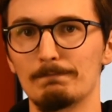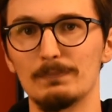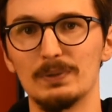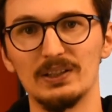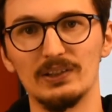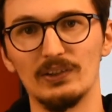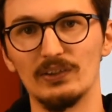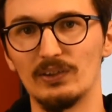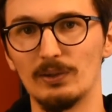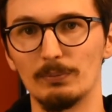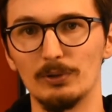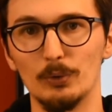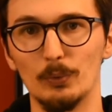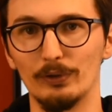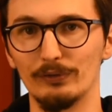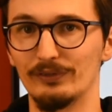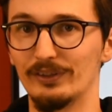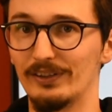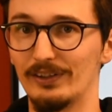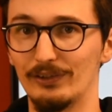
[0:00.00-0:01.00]
because it simply
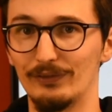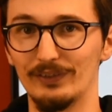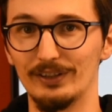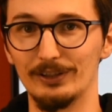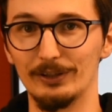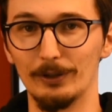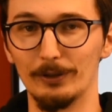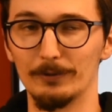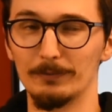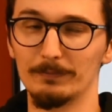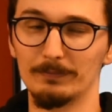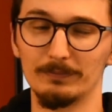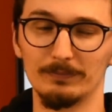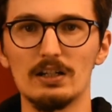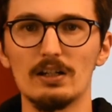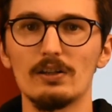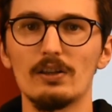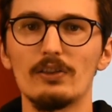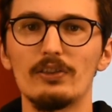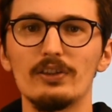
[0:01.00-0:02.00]
won't fit this video.
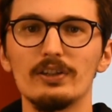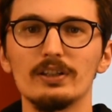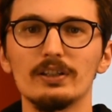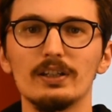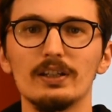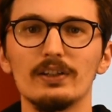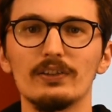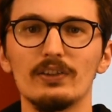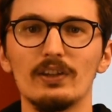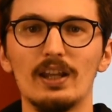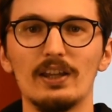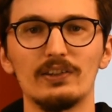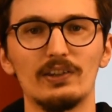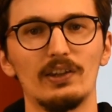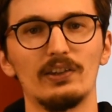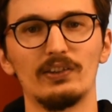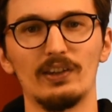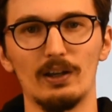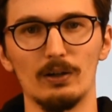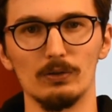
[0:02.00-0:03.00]
Another thing is an
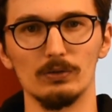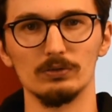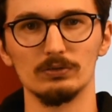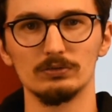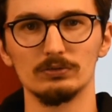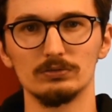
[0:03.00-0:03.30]
SSL.